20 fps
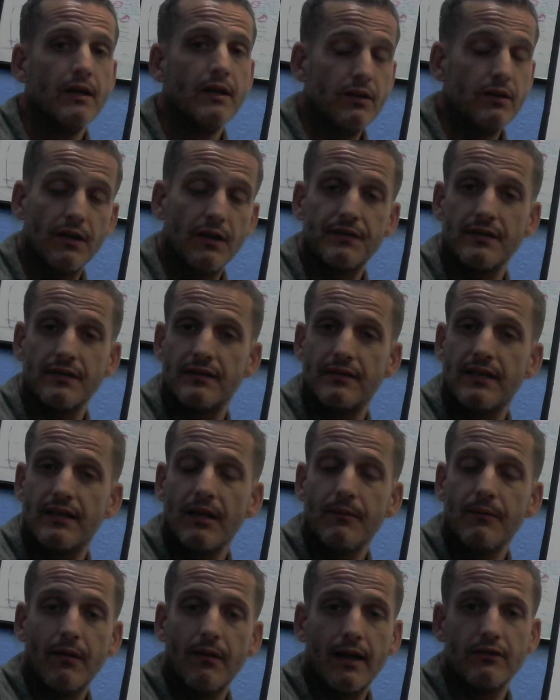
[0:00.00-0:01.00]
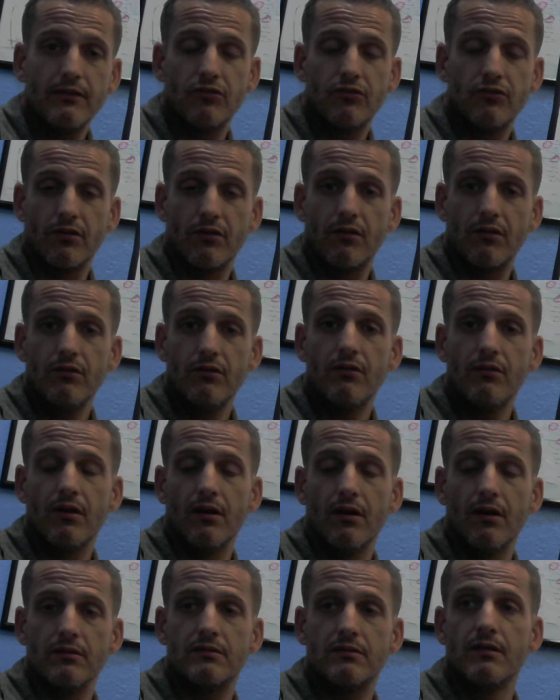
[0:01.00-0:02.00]
You have to stabilize your
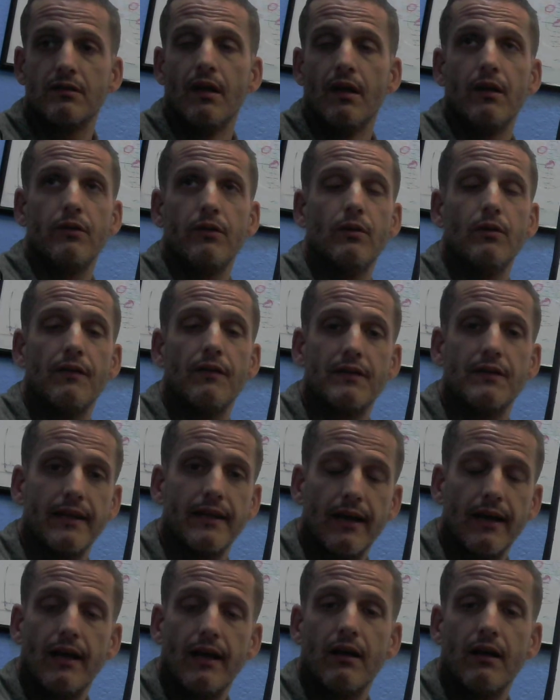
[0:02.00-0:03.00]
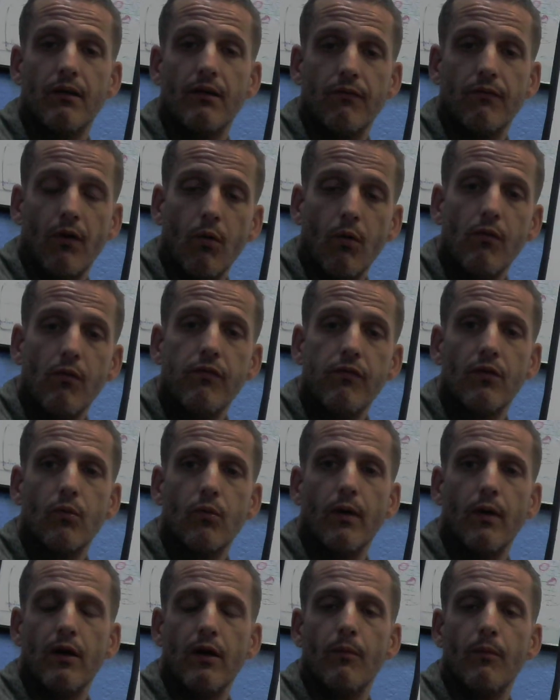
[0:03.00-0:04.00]
glucose. You have to get out of
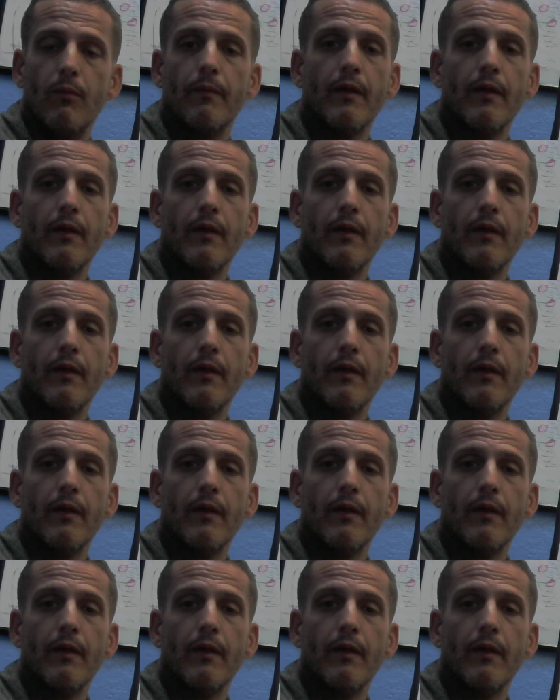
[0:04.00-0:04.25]
overwhelm.